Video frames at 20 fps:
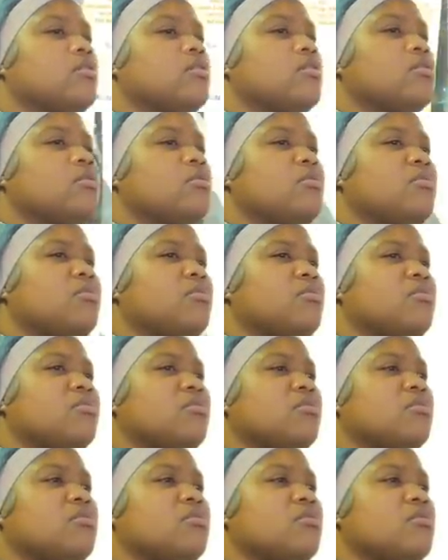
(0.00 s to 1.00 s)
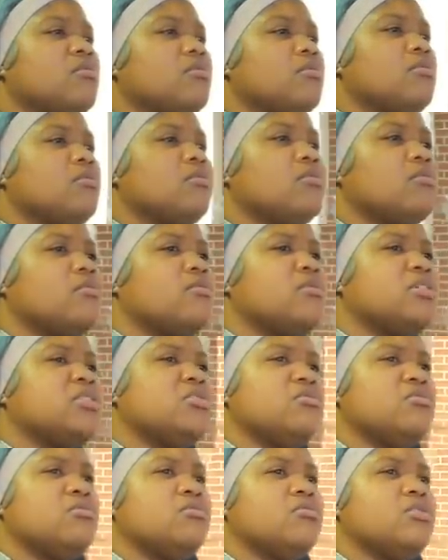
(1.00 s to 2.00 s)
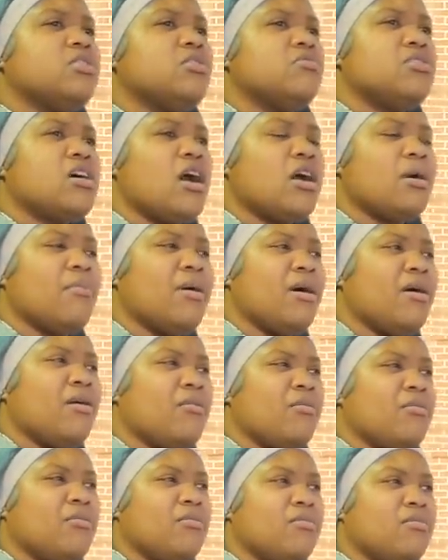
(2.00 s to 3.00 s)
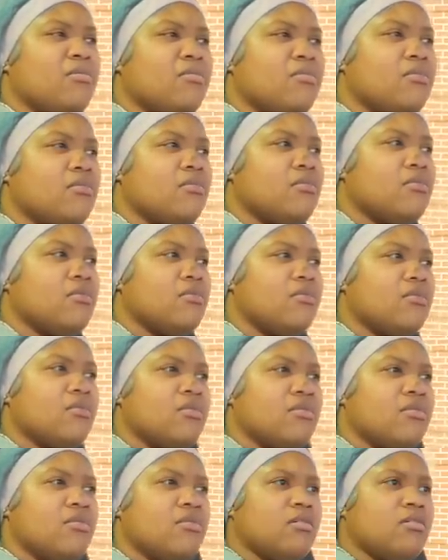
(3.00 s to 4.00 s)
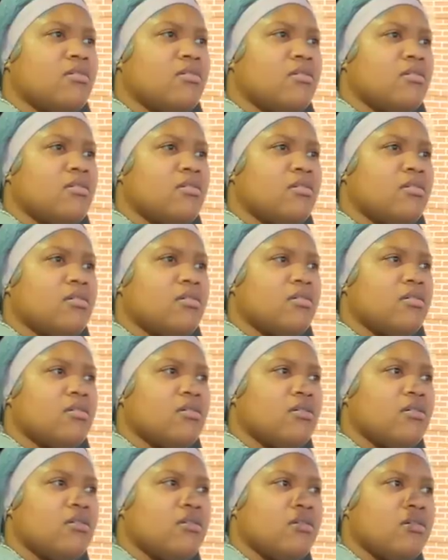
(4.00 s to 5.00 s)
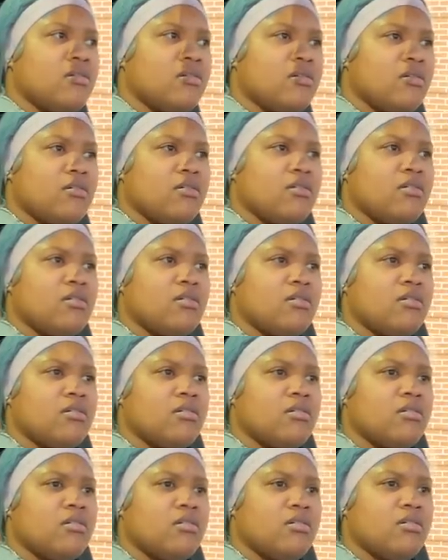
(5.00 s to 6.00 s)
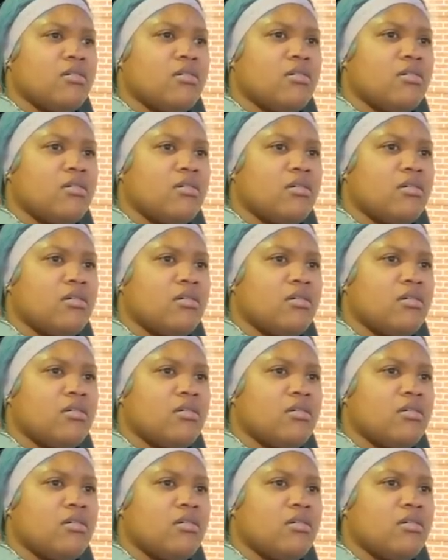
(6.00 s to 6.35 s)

[no speech]